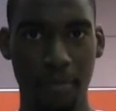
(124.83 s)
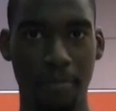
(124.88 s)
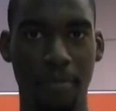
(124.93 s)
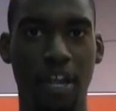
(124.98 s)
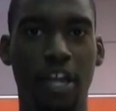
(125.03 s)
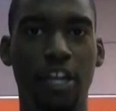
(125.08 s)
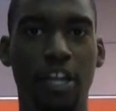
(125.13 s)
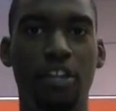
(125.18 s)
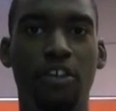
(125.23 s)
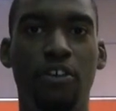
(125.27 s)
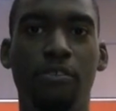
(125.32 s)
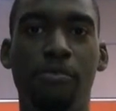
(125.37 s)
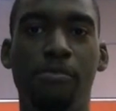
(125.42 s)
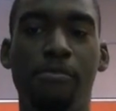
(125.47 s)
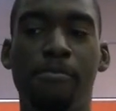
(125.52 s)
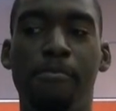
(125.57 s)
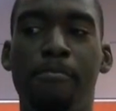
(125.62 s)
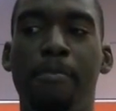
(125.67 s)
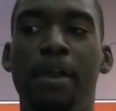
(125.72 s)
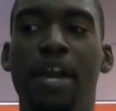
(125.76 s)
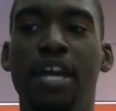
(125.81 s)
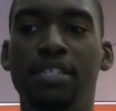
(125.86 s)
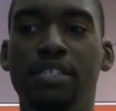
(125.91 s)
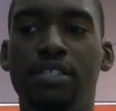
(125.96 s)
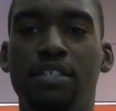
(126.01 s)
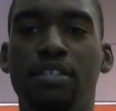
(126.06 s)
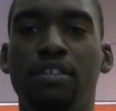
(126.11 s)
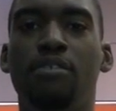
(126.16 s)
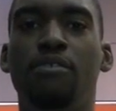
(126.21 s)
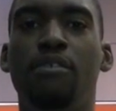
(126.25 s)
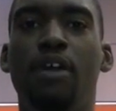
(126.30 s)
but I know my
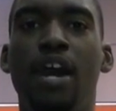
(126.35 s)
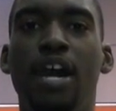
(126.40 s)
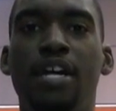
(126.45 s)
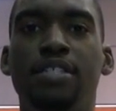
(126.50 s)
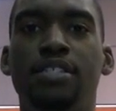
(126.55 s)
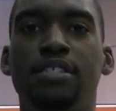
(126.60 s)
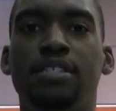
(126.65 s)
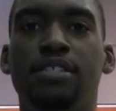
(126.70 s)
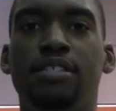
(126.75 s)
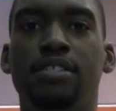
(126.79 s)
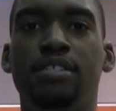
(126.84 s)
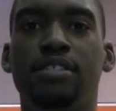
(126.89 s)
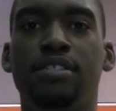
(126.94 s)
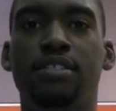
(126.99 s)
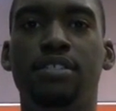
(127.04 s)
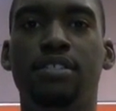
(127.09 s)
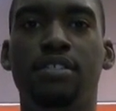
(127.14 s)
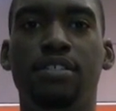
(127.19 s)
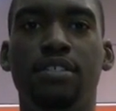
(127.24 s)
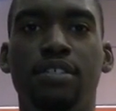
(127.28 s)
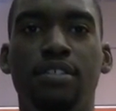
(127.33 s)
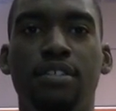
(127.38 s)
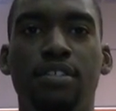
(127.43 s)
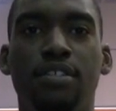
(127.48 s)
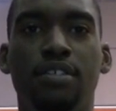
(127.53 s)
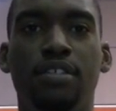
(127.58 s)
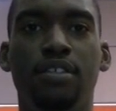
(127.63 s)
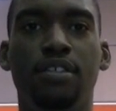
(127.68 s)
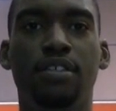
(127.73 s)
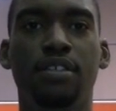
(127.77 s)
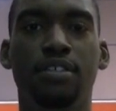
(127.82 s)
skill-wise is
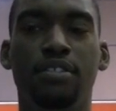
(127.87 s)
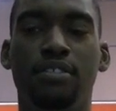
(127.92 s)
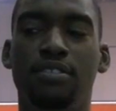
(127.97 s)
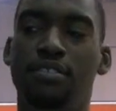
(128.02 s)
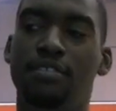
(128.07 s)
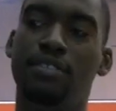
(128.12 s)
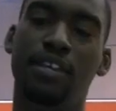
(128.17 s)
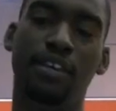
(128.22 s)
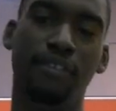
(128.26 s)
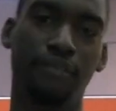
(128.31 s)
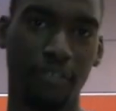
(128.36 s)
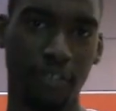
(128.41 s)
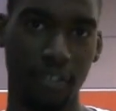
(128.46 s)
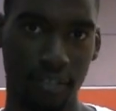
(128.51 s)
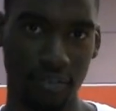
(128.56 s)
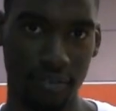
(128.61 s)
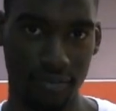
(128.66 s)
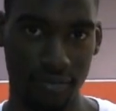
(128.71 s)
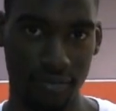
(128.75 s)
different.